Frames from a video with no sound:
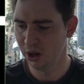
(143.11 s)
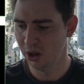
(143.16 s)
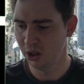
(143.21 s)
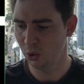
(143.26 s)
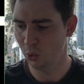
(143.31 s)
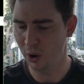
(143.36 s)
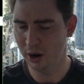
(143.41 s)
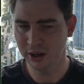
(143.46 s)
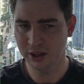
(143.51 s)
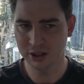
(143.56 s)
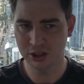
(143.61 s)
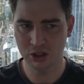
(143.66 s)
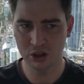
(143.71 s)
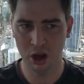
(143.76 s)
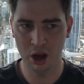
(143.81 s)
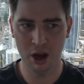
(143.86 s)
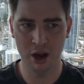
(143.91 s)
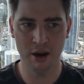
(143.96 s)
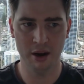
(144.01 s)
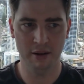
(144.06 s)
The one
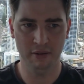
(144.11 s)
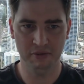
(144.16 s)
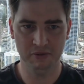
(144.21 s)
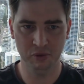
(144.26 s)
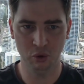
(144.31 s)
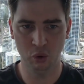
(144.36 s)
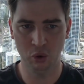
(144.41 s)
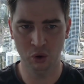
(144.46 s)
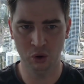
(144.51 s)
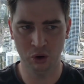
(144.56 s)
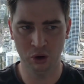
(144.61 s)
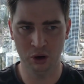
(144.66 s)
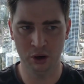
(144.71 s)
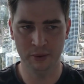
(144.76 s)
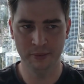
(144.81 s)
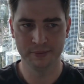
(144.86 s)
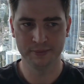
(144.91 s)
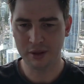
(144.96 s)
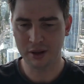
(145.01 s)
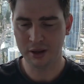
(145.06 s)
concern
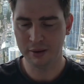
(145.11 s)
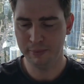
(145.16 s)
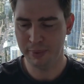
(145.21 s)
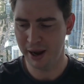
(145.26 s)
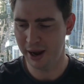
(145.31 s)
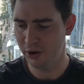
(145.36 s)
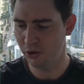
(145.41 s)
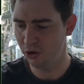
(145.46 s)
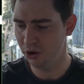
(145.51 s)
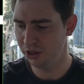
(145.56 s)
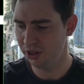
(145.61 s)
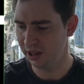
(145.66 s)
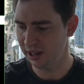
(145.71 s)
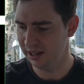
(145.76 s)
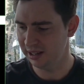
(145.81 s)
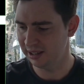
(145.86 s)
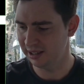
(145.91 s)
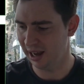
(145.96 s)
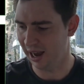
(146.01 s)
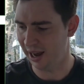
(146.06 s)
for Penrith
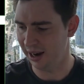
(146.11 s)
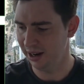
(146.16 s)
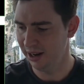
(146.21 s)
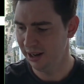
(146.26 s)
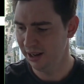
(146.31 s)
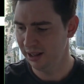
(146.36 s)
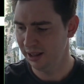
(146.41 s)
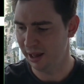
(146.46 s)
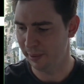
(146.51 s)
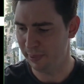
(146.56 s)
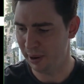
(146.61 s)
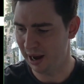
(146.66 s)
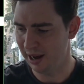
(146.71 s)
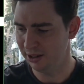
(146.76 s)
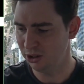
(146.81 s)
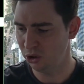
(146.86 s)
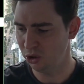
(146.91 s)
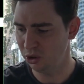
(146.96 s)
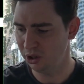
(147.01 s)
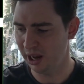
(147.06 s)
is that their
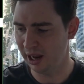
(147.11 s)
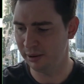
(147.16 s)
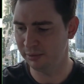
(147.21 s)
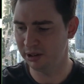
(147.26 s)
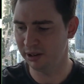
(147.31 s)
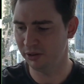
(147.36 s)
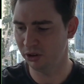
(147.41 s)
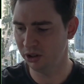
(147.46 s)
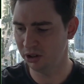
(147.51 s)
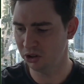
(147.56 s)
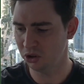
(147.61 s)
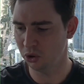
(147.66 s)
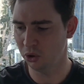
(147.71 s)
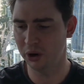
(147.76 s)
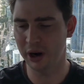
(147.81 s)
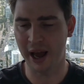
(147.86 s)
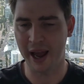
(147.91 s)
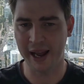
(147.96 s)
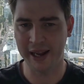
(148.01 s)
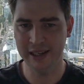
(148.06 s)
past 2 games, they've only
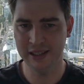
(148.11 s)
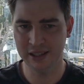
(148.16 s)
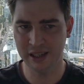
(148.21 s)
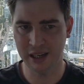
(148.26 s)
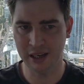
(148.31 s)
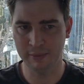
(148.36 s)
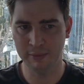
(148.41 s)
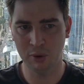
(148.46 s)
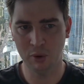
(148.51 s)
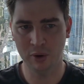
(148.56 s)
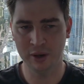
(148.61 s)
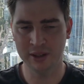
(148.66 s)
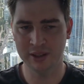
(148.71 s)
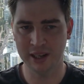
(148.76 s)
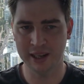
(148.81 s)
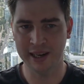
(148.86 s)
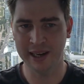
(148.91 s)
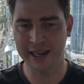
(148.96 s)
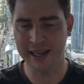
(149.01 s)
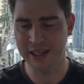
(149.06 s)
scored 18 points
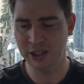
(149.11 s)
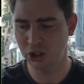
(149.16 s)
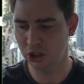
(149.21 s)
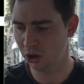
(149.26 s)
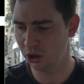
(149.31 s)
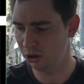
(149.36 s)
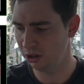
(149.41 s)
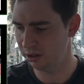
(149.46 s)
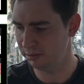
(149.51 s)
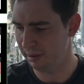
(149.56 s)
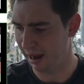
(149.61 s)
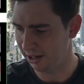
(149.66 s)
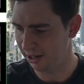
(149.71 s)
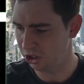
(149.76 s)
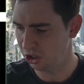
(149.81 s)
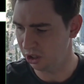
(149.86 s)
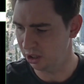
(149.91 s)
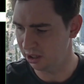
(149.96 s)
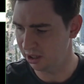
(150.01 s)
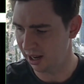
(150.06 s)
in each of those
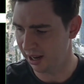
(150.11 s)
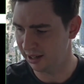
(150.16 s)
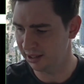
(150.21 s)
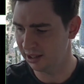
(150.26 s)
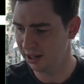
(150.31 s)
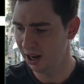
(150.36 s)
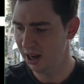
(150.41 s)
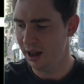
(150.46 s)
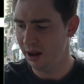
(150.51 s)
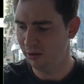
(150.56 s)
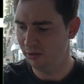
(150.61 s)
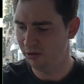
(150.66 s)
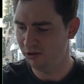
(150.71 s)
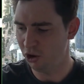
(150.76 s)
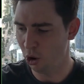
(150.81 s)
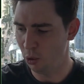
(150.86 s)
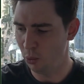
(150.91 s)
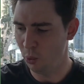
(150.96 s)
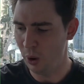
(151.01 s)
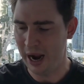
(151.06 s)
matches. And
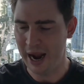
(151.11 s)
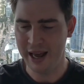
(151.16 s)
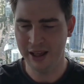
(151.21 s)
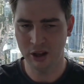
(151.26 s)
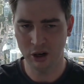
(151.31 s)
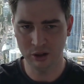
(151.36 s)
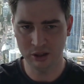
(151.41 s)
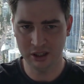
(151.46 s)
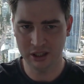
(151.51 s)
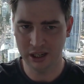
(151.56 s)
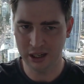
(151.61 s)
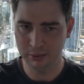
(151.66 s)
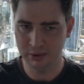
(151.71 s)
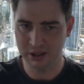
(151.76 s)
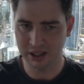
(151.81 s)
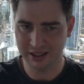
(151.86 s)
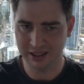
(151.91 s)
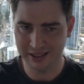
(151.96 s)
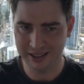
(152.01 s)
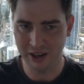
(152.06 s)
from where those
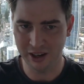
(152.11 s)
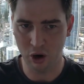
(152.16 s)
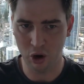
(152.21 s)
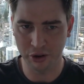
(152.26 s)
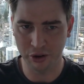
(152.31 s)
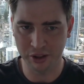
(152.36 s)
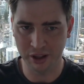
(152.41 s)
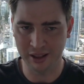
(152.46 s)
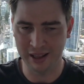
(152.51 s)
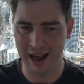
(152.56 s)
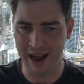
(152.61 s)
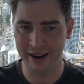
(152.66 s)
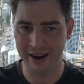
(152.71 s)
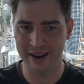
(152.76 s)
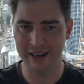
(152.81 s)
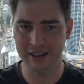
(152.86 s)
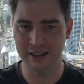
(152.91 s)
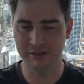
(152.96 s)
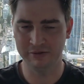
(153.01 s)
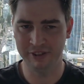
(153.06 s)
teams sit on the ladder,
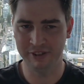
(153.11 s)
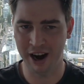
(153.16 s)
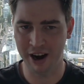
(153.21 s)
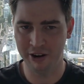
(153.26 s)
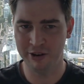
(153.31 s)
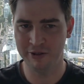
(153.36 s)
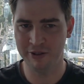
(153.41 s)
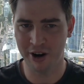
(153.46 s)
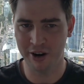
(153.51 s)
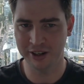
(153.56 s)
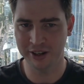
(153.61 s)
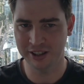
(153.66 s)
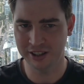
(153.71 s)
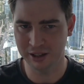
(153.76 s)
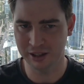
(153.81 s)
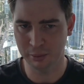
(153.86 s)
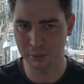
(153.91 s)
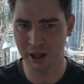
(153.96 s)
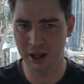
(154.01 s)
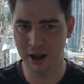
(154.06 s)
it's very, very
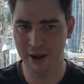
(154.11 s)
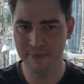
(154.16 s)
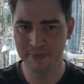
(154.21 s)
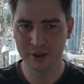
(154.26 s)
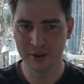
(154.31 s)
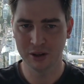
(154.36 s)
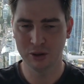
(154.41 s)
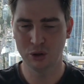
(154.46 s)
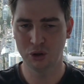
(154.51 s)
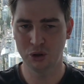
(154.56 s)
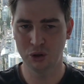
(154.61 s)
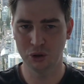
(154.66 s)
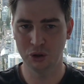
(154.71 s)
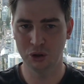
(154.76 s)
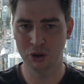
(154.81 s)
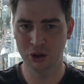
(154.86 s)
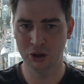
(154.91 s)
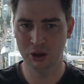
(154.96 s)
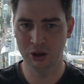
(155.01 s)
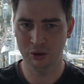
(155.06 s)
similar
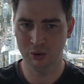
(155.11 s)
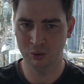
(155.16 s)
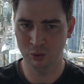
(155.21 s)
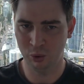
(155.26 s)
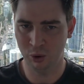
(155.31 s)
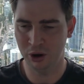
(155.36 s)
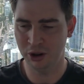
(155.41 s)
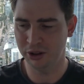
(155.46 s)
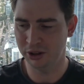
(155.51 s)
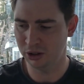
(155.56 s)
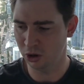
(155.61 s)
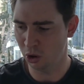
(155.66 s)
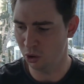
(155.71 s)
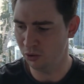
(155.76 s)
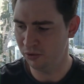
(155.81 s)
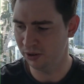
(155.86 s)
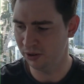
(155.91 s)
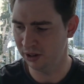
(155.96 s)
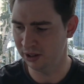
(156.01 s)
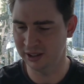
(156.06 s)
to what the
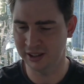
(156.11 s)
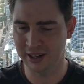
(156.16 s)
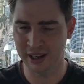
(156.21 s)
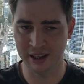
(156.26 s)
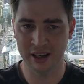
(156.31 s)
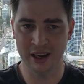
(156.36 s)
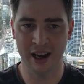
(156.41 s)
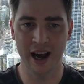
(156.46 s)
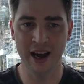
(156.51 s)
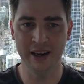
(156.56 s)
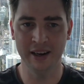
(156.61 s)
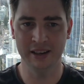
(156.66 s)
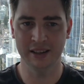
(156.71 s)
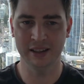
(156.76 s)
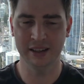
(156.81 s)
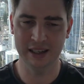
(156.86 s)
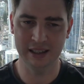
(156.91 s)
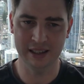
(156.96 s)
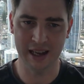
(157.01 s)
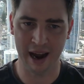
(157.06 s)
Dolphins and the kind of
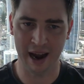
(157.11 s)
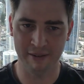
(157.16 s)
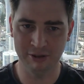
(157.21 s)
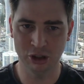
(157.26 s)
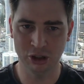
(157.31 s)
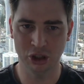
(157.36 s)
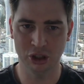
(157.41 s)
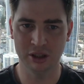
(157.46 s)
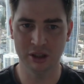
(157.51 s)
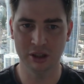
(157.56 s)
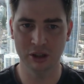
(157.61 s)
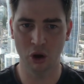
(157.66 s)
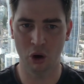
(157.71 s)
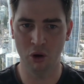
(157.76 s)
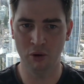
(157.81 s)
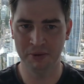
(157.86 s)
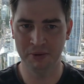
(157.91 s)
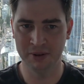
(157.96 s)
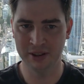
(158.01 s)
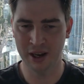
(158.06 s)
averages the
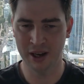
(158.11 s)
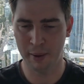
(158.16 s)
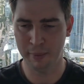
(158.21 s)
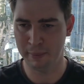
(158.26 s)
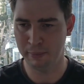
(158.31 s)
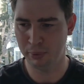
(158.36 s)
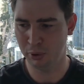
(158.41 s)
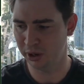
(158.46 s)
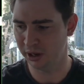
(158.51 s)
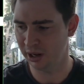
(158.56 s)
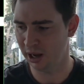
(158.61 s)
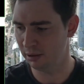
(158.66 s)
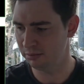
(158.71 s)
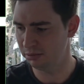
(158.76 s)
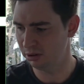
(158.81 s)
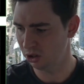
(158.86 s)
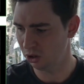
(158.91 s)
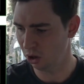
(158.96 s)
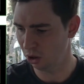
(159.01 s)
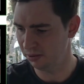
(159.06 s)
Dolphins have been putting up
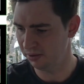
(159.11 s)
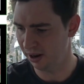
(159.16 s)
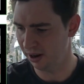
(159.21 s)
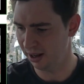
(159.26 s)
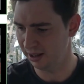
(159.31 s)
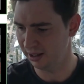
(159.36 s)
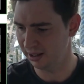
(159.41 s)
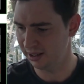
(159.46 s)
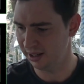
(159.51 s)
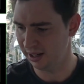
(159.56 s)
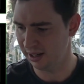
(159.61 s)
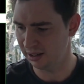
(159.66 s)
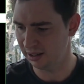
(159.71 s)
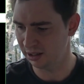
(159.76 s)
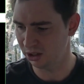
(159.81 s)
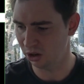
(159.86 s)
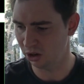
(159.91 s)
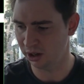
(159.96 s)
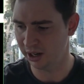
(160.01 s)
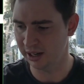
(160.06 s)
so far this season.
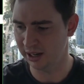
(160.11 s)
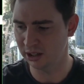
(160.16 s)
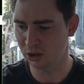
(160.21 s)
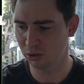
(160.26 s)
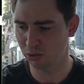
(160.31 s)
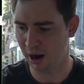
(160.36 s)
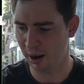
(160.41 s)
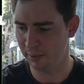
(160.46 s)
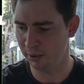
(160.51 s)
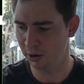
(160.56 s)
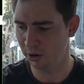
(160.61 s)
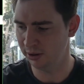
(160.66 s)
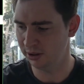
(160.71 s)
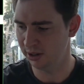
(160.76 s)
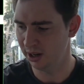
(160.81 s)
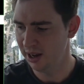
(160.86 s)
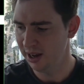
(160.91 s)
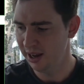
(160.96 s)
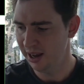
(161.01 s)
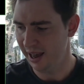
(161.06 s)
So against the Rabbitohs
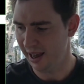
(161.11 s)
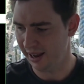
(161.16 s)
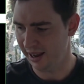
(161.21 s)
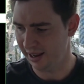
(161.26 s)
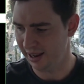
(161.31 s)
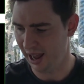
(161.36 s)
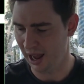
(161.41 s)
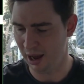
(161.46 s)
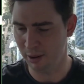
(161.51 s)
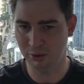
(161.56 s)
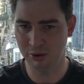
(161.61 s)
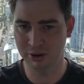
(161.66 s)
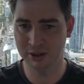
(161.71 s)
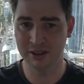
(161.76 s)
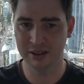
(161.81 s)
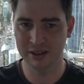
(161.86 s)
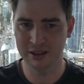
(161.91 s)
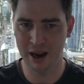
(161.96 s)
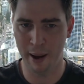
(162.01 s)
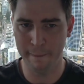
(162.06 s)
and Cowboys,
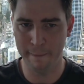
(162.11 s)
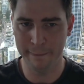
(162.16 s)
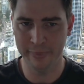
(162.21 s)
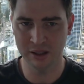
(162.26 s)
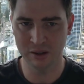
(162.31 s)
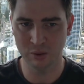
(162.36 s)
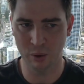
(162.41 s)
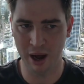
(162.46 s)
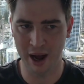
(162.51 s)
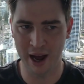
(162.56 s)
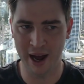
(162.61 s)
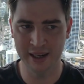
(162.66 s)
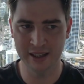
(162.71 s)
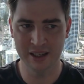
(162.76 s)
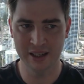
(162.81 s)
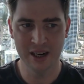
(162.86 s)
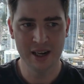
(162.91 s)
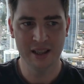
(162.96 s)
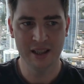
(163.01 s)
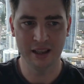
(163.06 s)
numbers-wise,
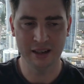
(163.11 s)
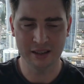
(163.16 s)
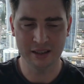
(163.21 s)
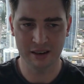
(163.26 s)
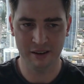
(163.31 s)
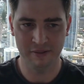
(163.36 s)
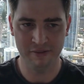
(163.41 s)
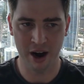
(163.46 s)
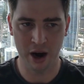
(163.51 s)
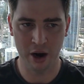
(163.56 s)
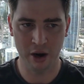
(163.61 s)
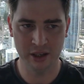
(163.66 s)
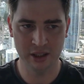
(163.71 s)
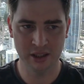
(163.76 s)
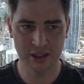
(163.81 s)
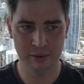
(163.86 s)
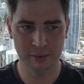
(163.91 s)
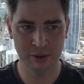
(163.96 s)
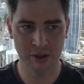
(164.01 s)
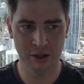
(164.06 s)
this is a very
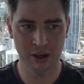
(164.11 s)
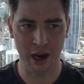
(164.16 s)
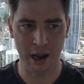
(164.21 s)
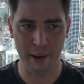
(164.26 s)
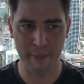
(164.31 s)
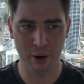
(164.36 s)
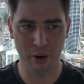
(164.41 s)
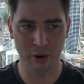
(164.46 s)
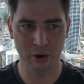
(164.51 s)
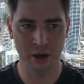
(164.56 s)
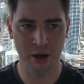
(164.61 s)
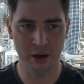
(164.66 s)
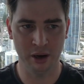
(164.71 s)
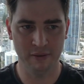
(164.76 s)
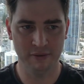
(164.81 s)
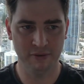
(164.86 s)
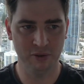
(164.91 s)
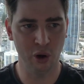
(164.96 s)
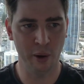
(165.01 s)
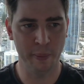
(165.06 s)
similar opponent
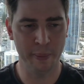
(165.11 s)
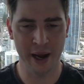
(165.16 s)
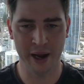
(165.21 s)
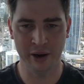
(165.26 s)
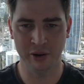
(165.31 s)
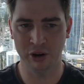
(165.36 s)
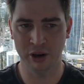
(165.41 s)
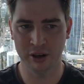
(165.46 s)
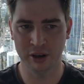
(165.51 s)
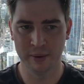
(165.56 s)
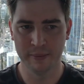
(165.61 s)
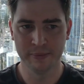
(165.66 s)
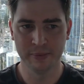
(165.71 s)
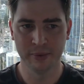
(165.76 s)
for Penrith.